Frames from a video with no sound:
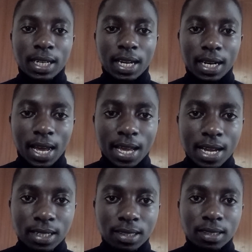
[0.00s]

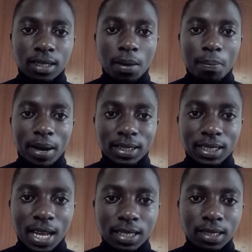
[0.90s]
clients,
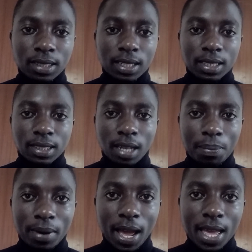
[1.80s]
partners,
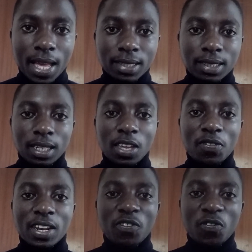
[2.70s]
suppliers,
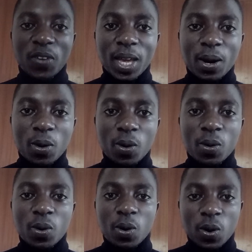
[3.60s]
even fellow
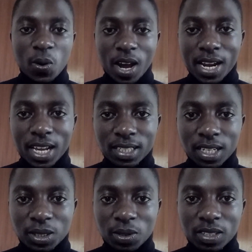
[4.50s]

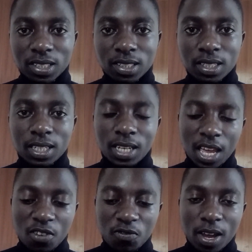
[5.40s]
organizations in the
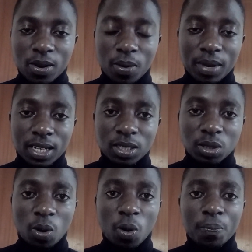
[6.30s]
environment.
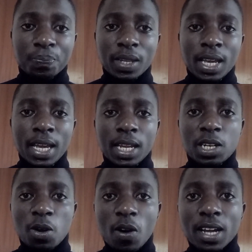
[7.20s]
So
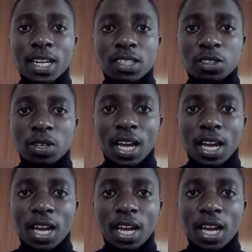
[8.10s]
the organization